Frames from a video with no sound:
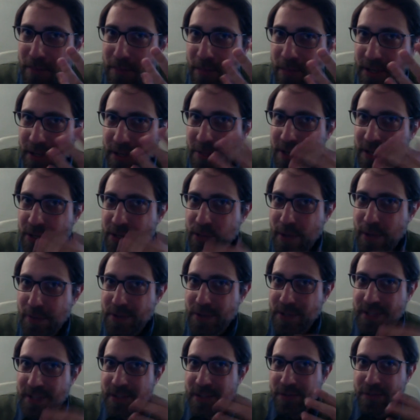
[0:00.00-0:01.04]
pretty much
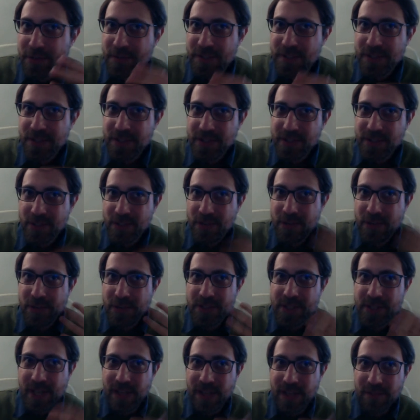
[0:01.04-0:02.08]
representative of this you know
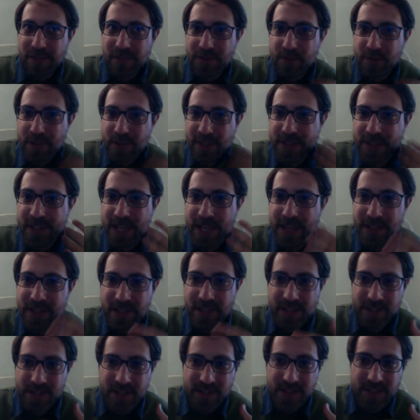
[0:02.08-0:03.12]
self
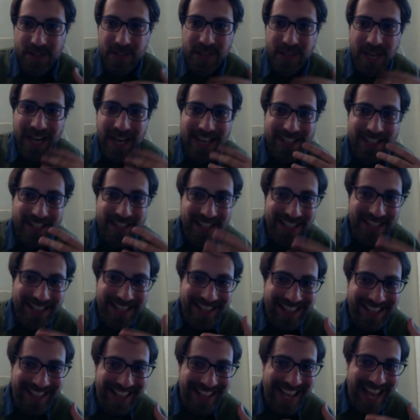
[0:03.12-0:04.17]
transcendence
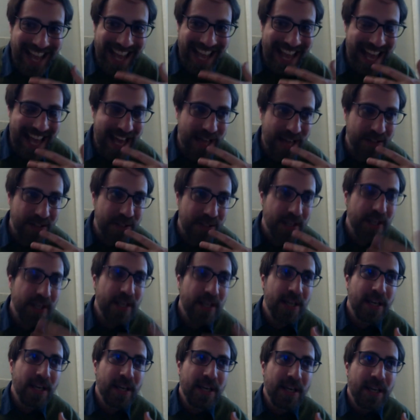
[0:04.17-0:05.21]
idea and
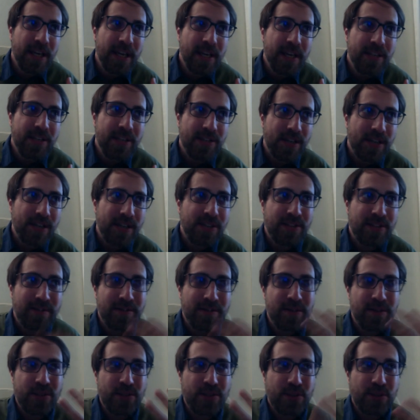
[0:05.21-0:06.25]
Sartre
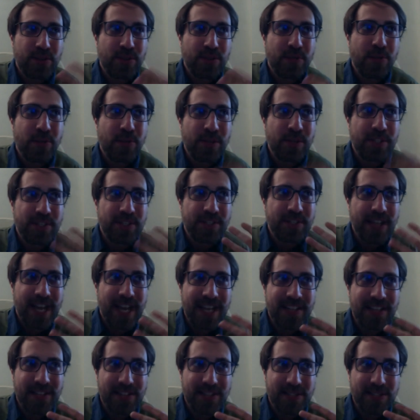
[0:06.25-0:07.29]
sort of
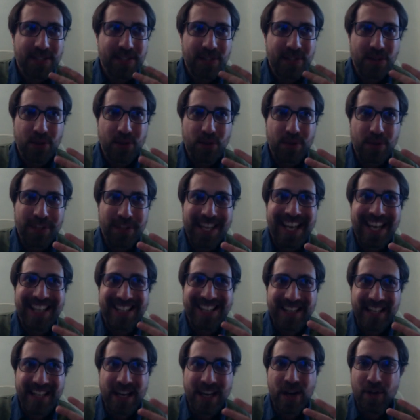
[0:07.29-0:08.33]
criticizes, you know, the
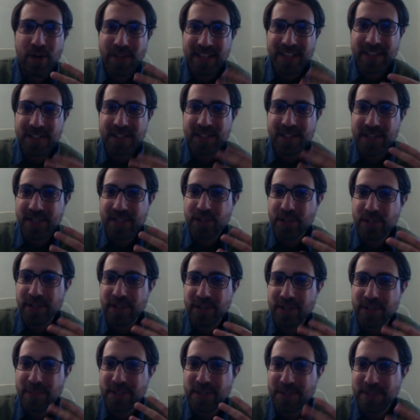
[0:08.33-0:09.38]
idea of
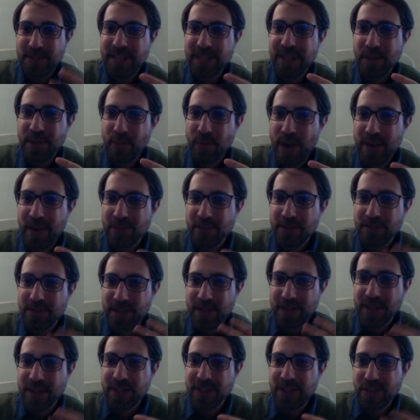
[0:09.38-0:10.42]
existentialism as being grounded in
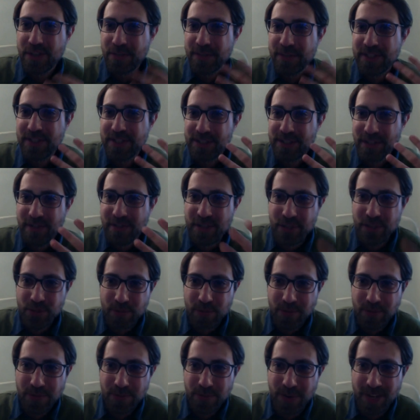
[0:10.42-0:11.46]
this idea of the
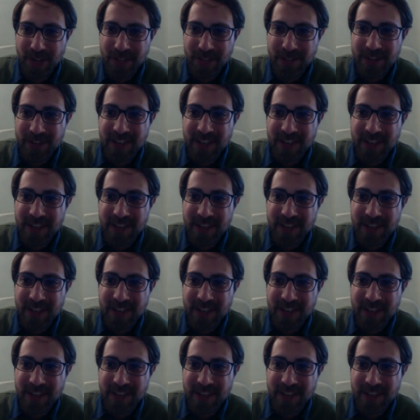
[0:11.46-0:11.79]
individual, right?